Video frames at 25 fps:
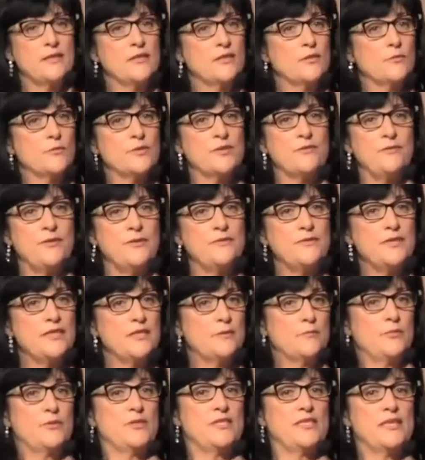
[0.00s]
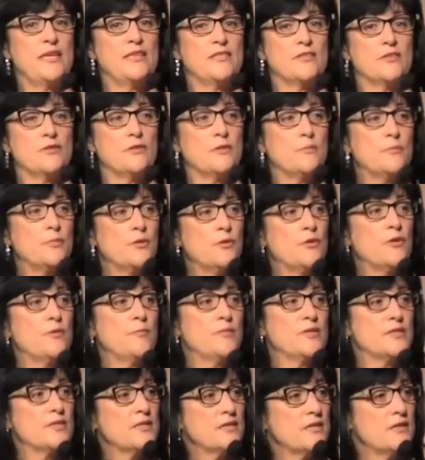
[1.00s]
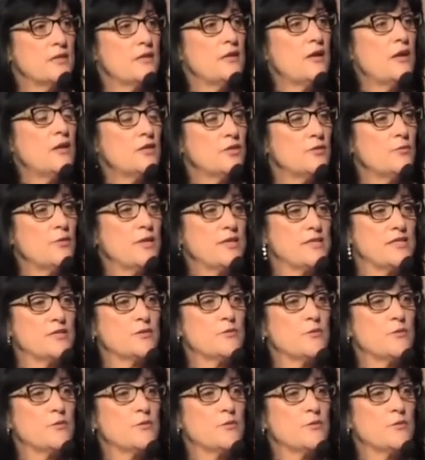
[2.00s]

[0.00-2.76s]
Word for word: There was 15% unemployment, and in a lot of ways,